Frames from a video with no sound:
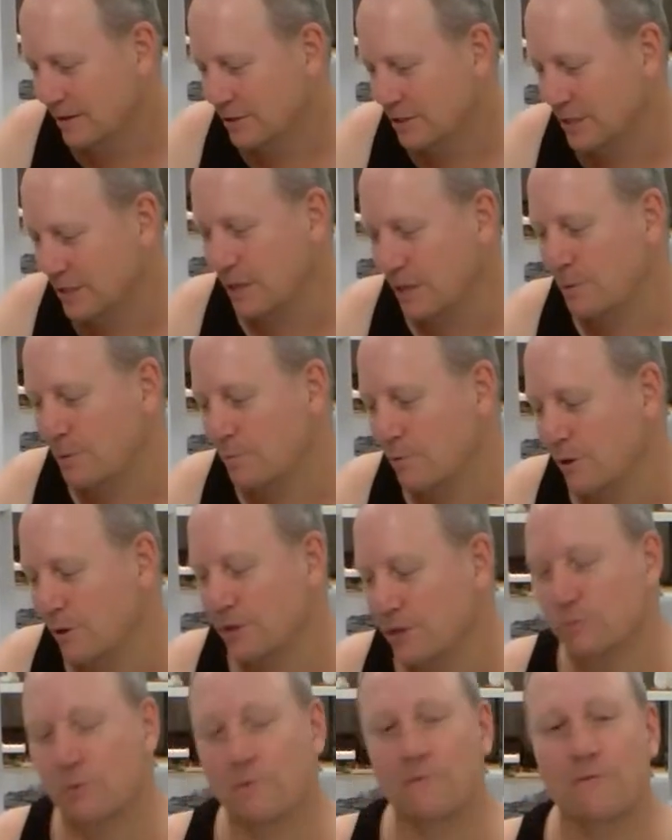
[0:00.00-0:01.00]
Skippy
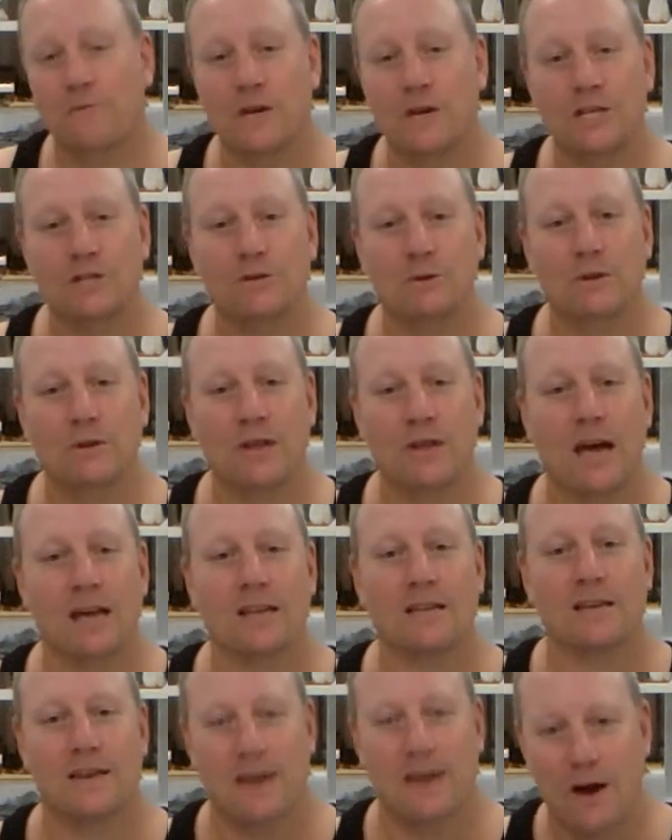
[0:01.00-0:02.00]
Bricks, we'll finish with that.
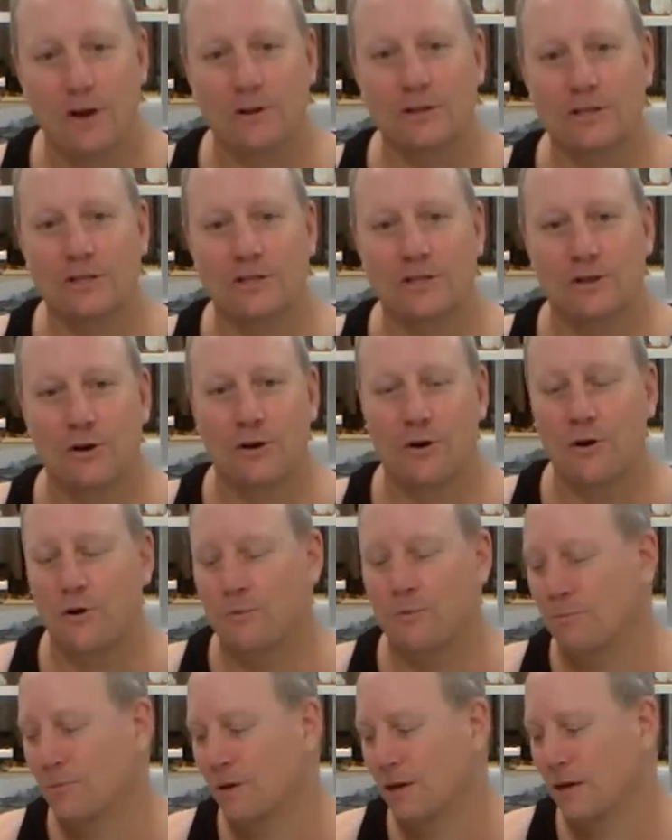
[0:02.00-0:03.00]
Go to
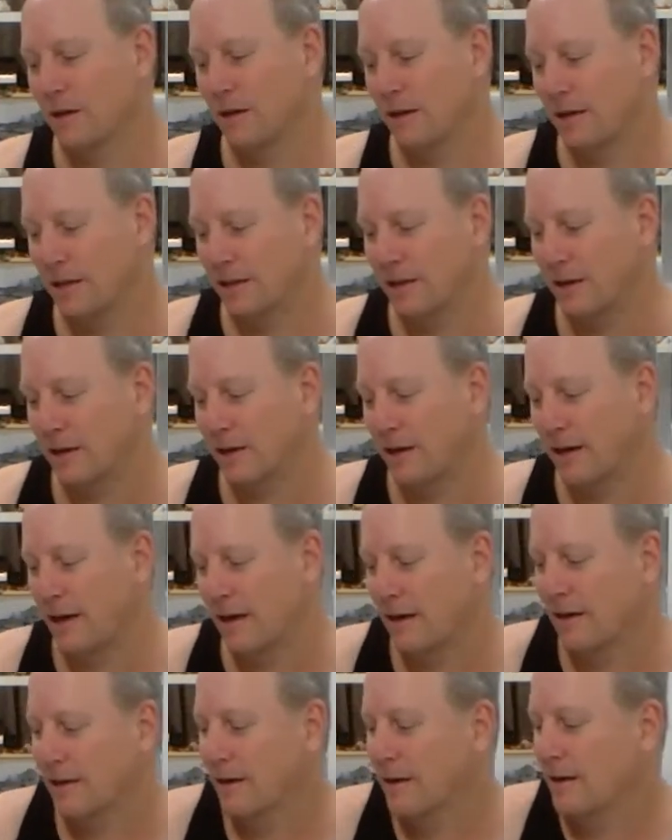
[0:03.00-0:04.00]
Storm in the
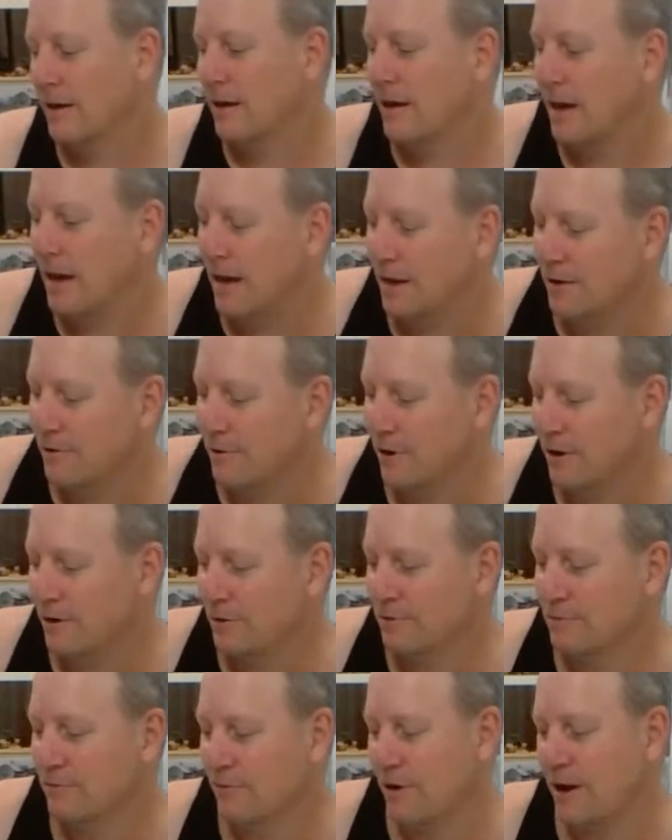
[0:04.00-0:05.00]

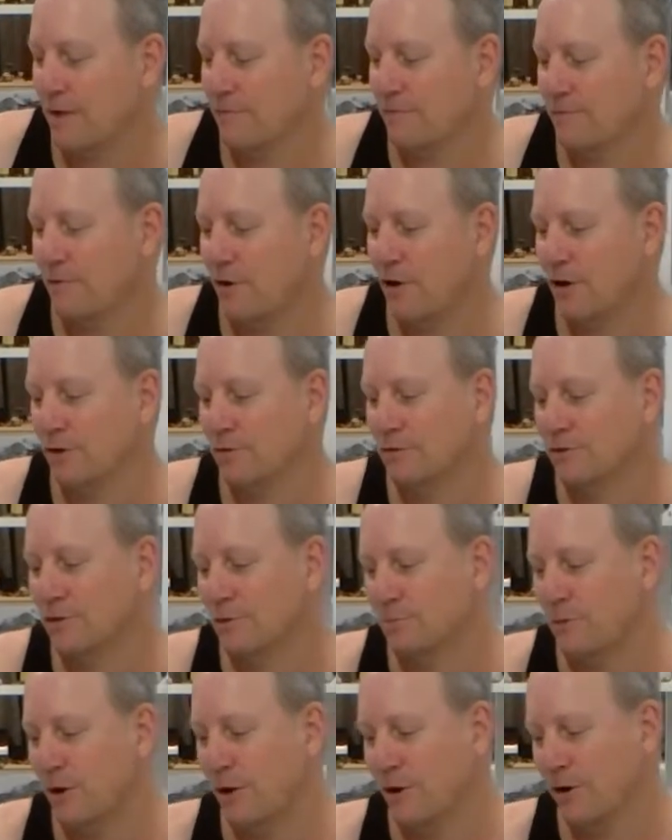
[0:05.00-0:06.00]
NRL Grand Final
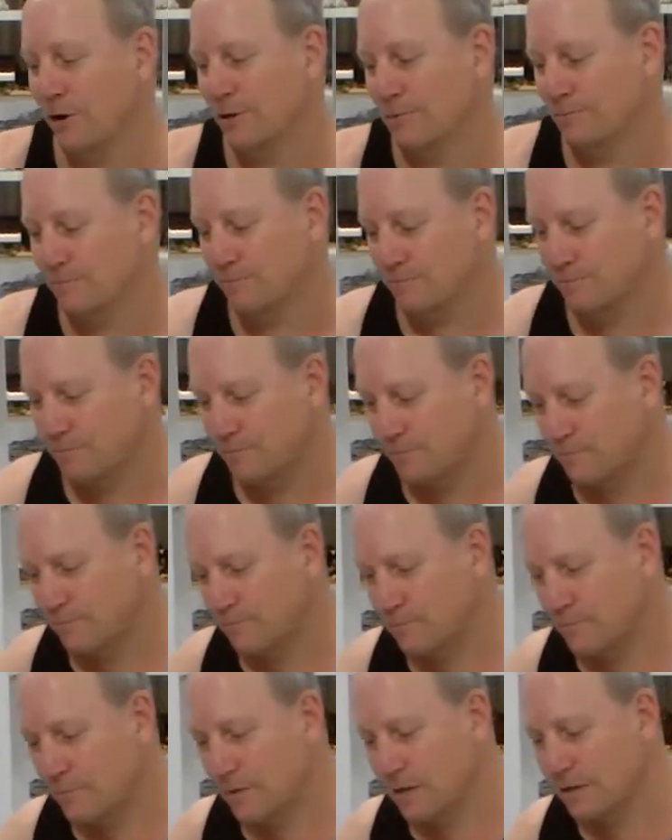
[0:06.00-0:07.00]
tomorrow.
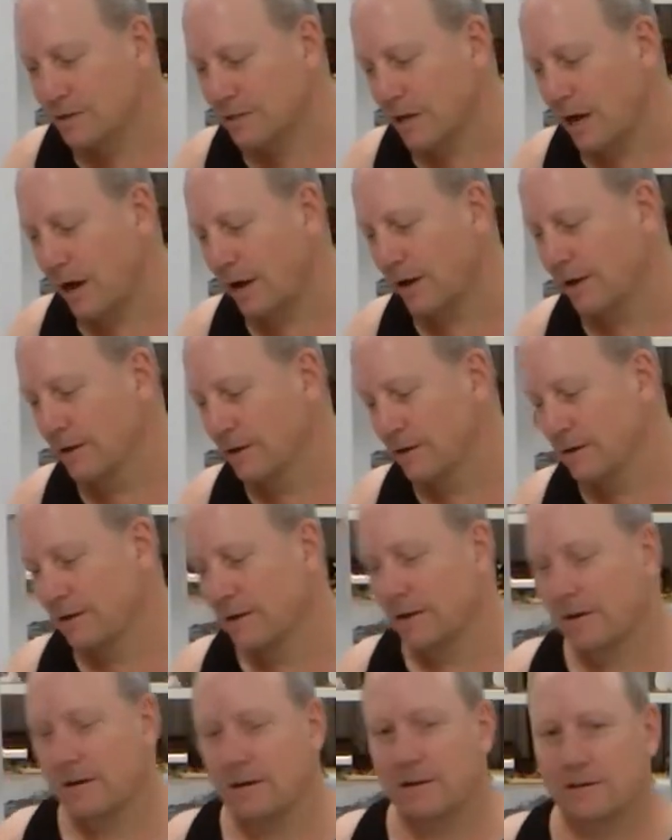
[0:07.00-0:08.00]
So
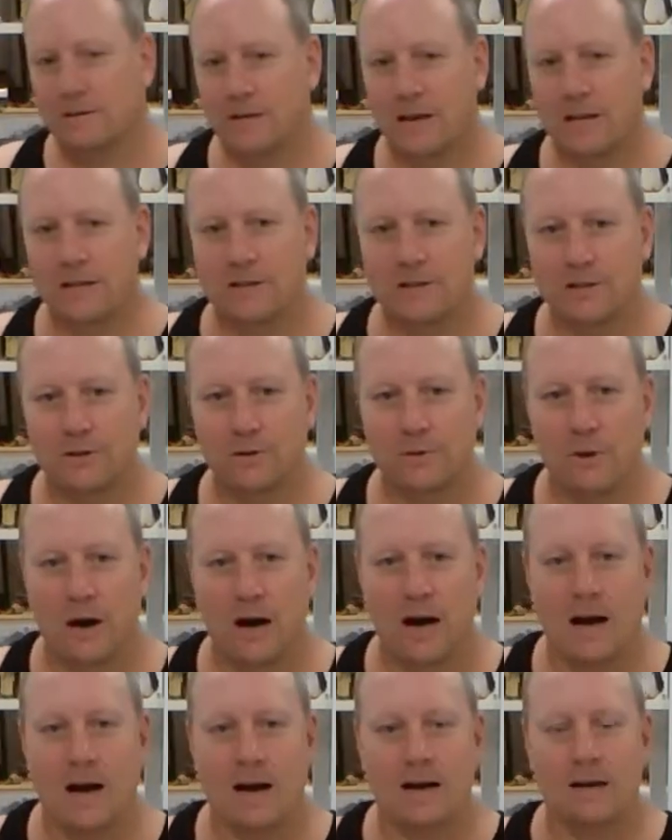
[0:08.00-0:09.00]
tend
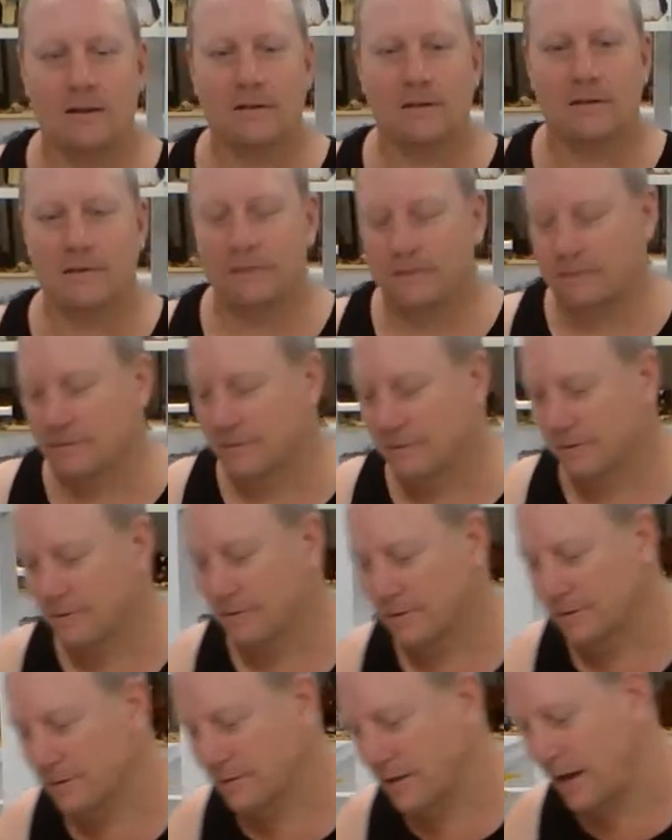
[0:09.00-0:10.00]
to
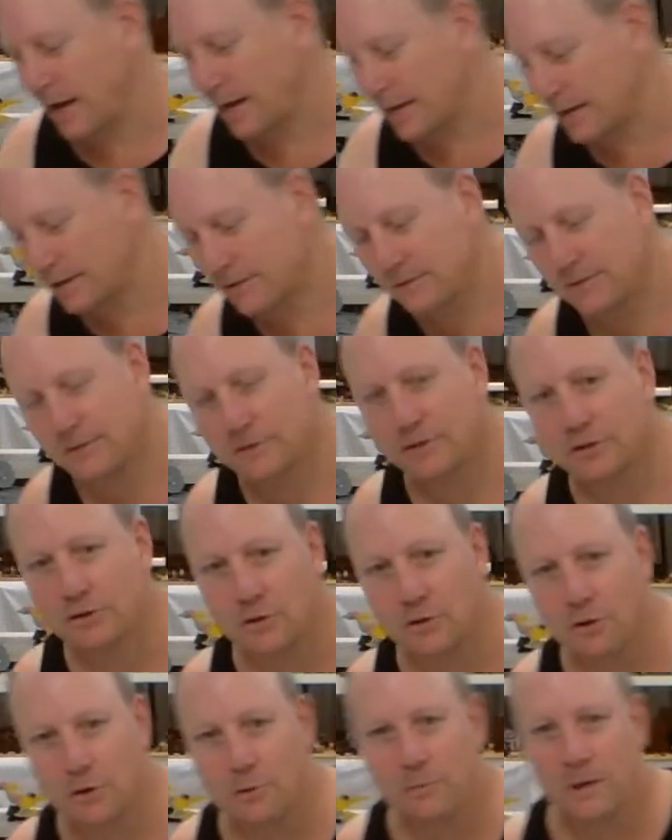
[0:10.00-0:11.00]
take the
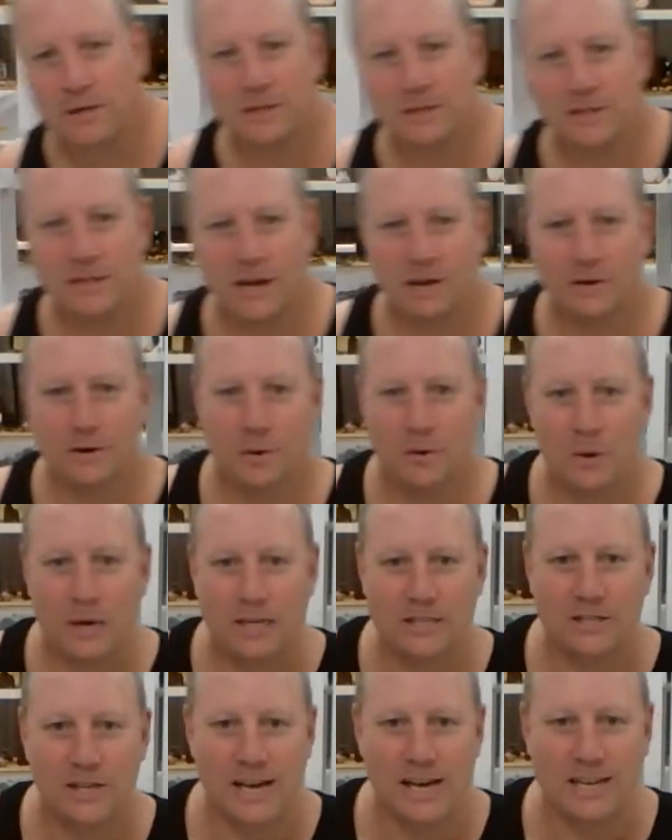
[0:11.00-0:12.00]
Storm as another
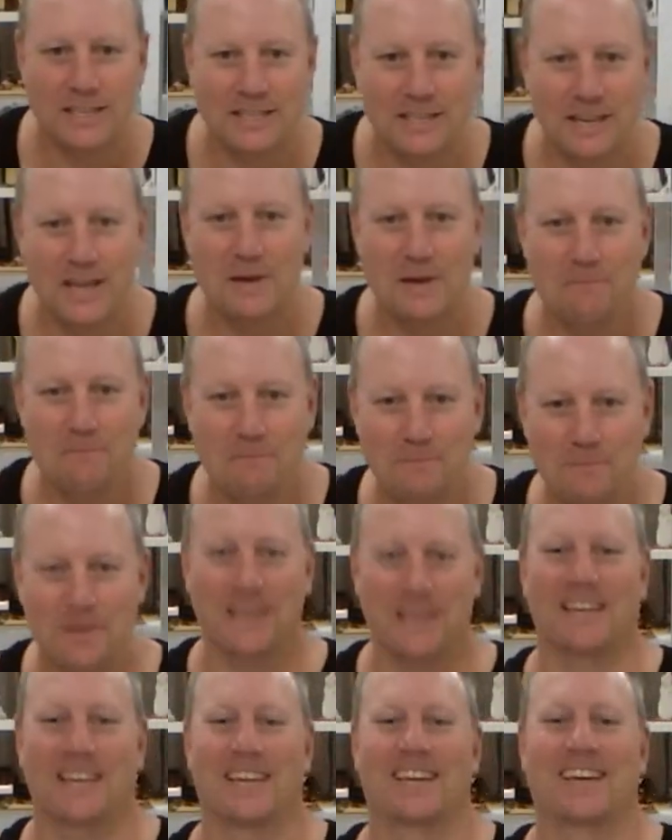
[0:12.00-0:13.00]
Queensland team.
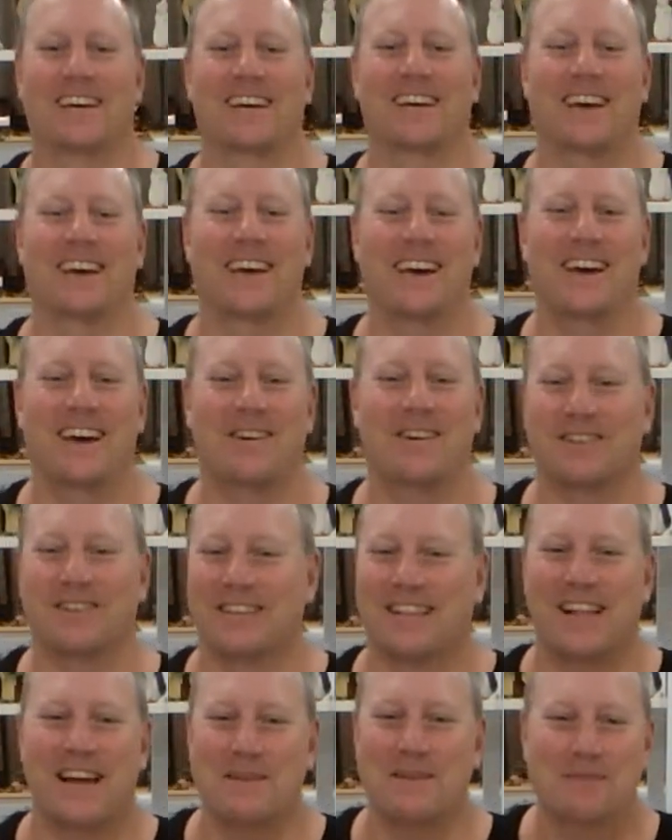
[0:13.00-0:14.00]
I'll
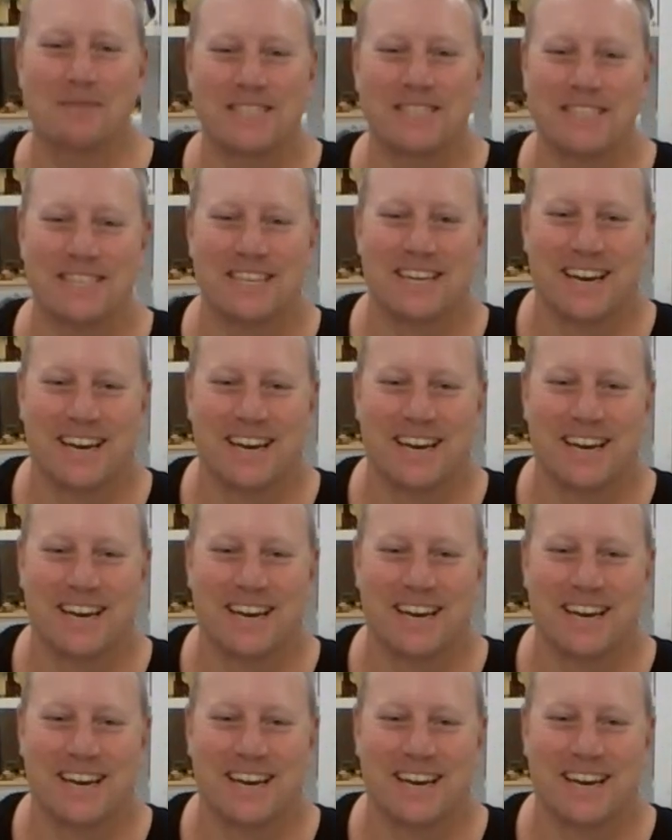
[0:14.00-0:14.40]
claim it.